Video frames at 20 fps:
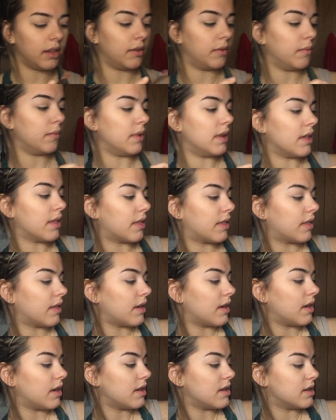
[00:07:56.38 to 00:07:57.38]
and with
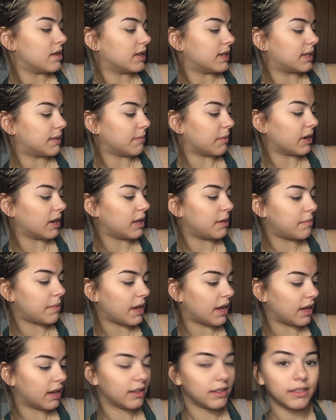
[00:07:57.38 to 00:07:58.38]
Smarty
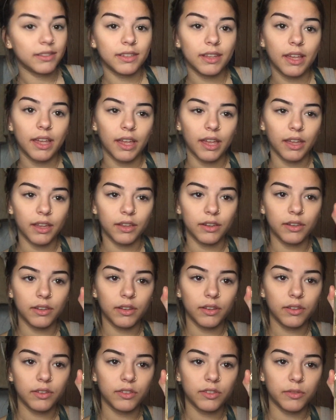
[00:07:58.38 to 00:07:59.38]
Pants and
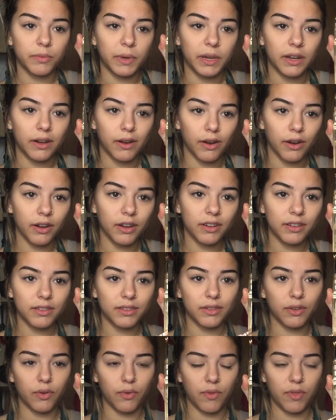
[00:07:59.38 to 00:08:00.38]
Sweetheart,
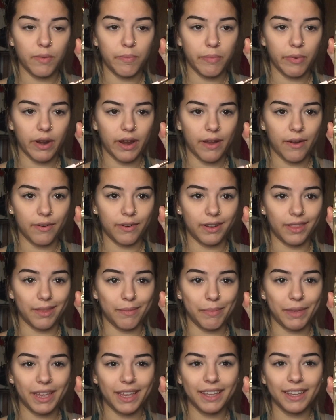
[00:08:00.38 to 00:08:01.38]
so the brown and the
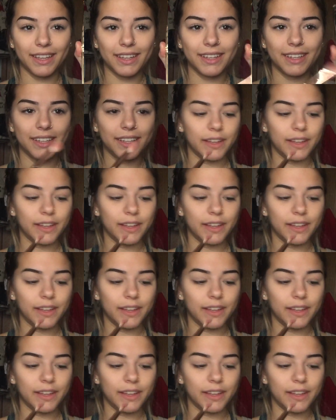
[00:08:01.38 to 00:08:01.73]
pink.